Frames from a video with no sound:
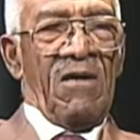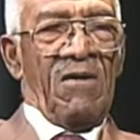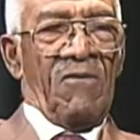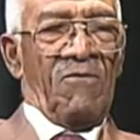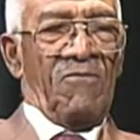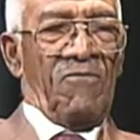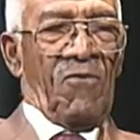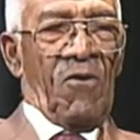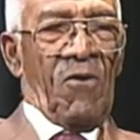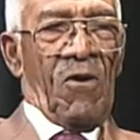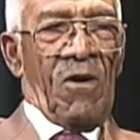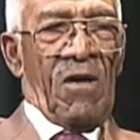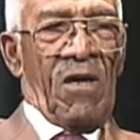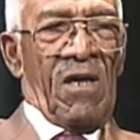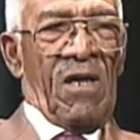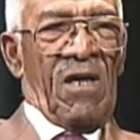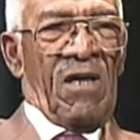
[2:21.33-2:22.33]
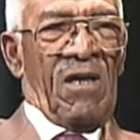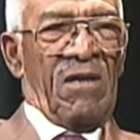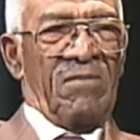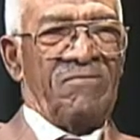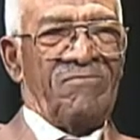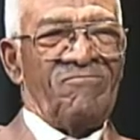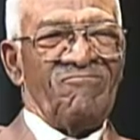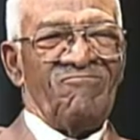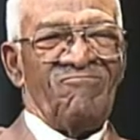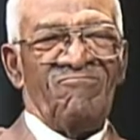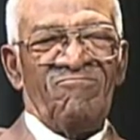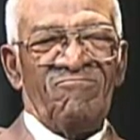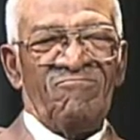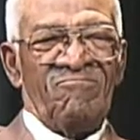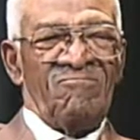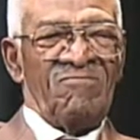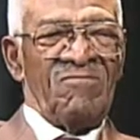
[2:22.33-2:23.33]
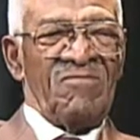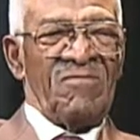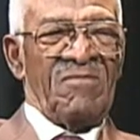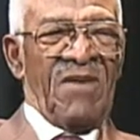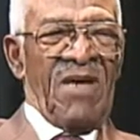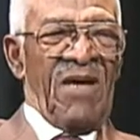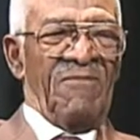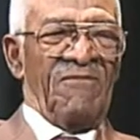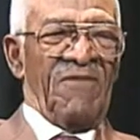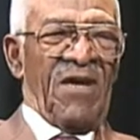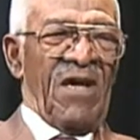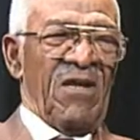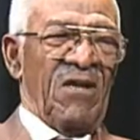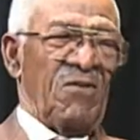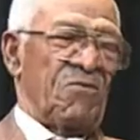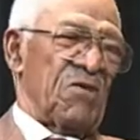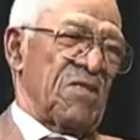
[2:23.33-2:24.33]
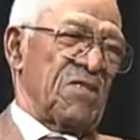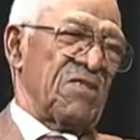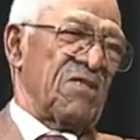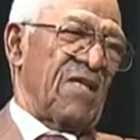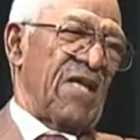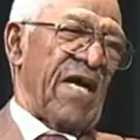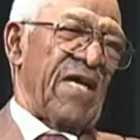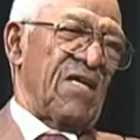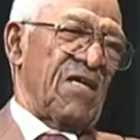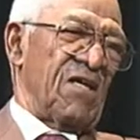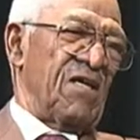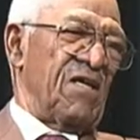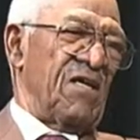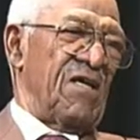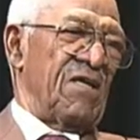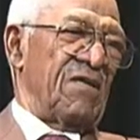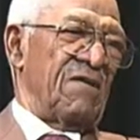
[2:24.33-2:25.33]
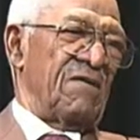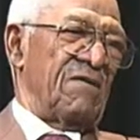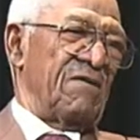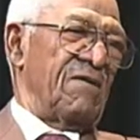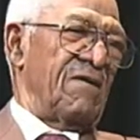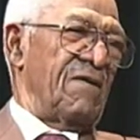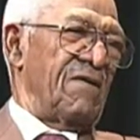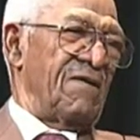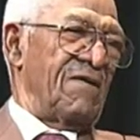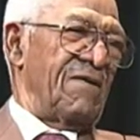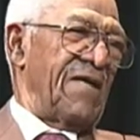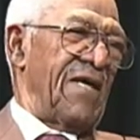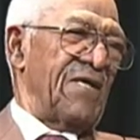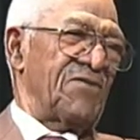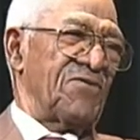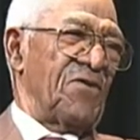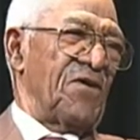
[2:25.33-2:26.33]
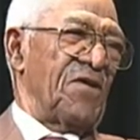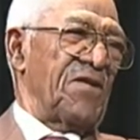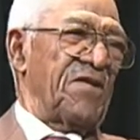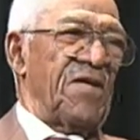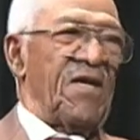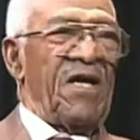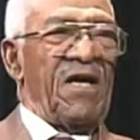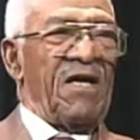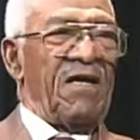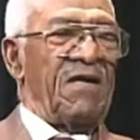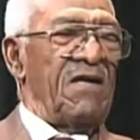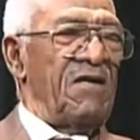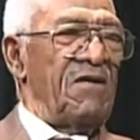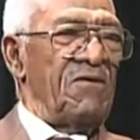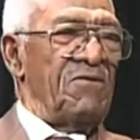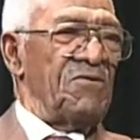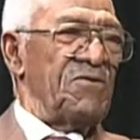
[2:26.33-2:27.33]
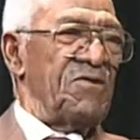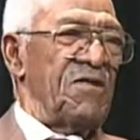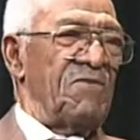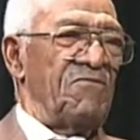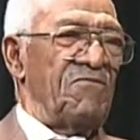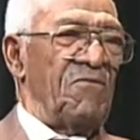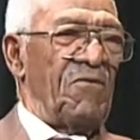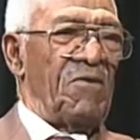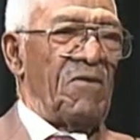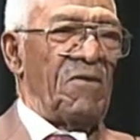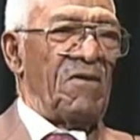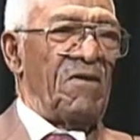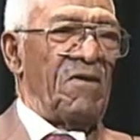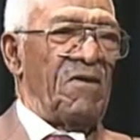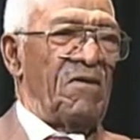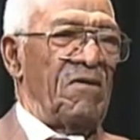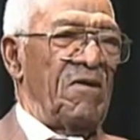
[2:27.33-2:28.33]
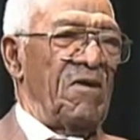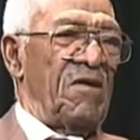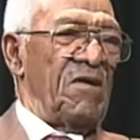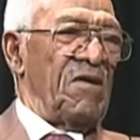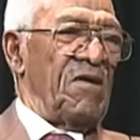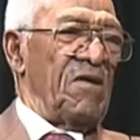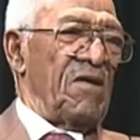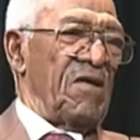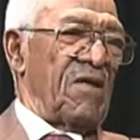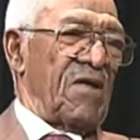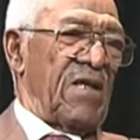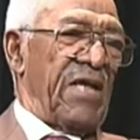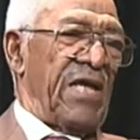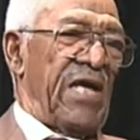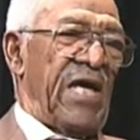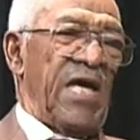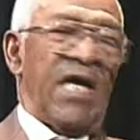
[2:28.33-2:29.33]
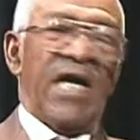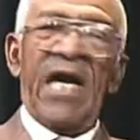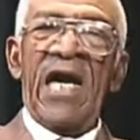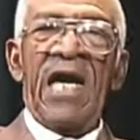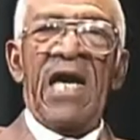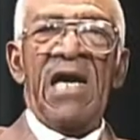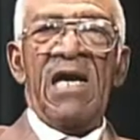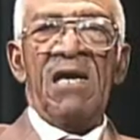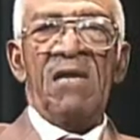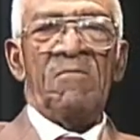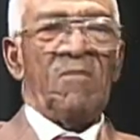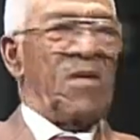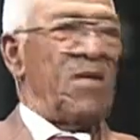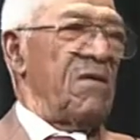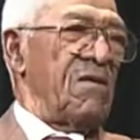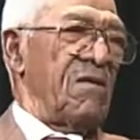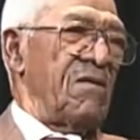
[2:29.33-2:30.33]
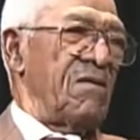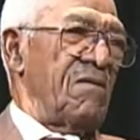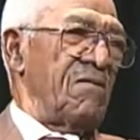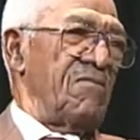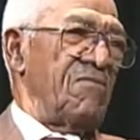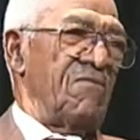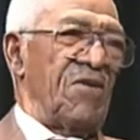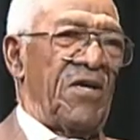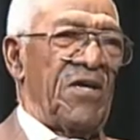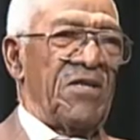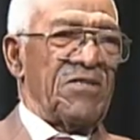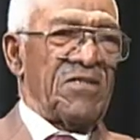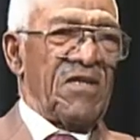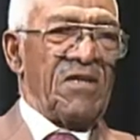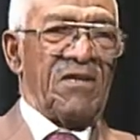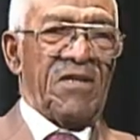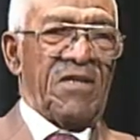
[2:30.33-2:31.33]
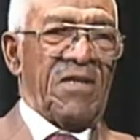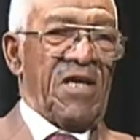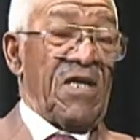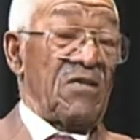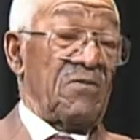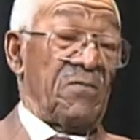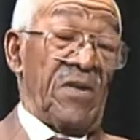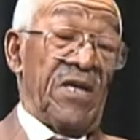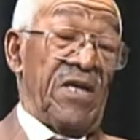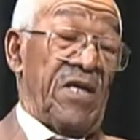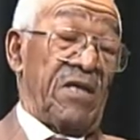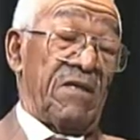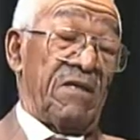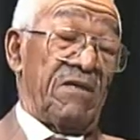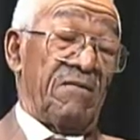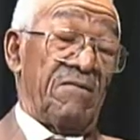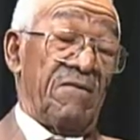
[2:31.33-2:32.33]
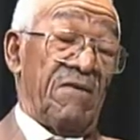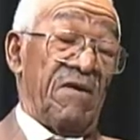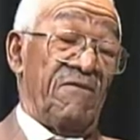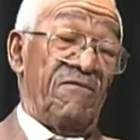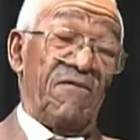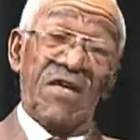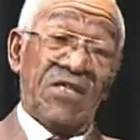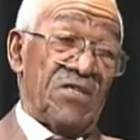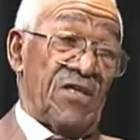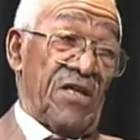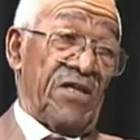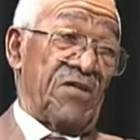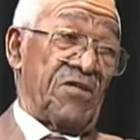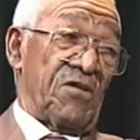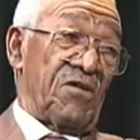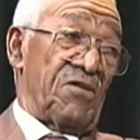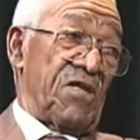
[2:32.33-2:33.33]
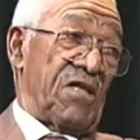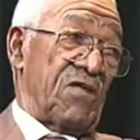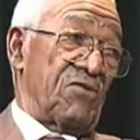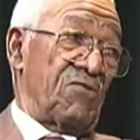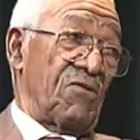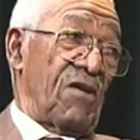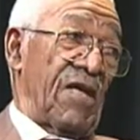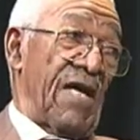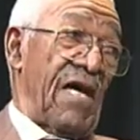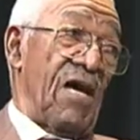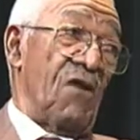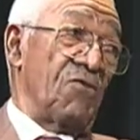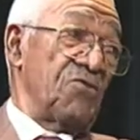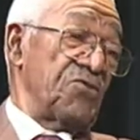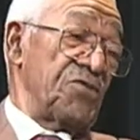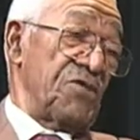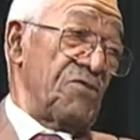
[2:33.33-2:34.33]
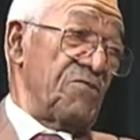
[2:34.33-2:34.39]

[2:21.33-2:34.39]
For my father liked to hunt and that sort of thing, and he used it for cleaning game and various other things, but it eventually turned into a lounge and a